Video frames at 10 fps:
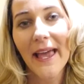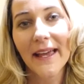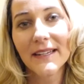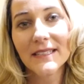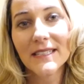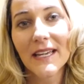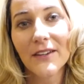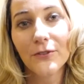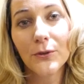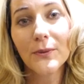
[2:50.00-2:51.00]
And
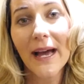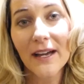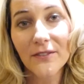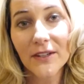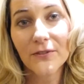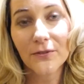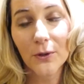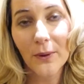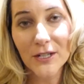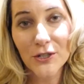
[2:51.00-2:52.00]
if you have any
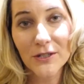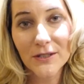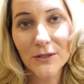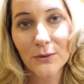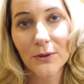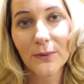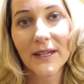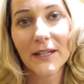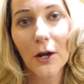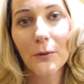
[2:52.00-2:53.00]
questions or we
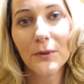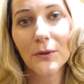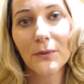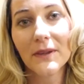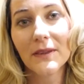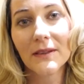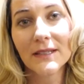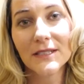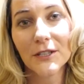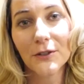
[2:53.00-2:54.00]
can help you with
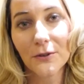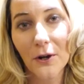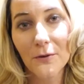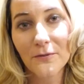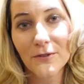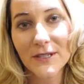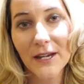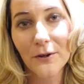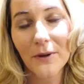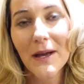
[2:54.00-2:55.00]
listing your home for
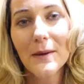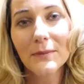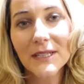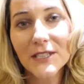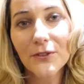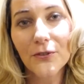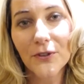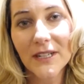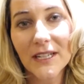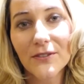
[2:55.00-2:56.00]
sale, please feel
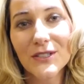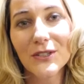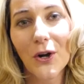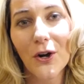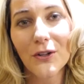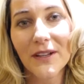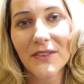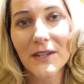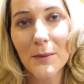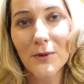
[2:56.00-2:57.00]
free to give us a call
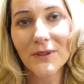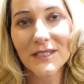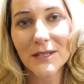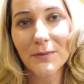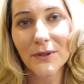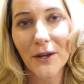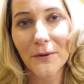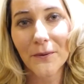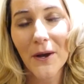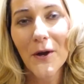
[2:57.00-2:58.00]
at the number listed
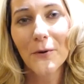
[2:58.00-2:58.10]
below.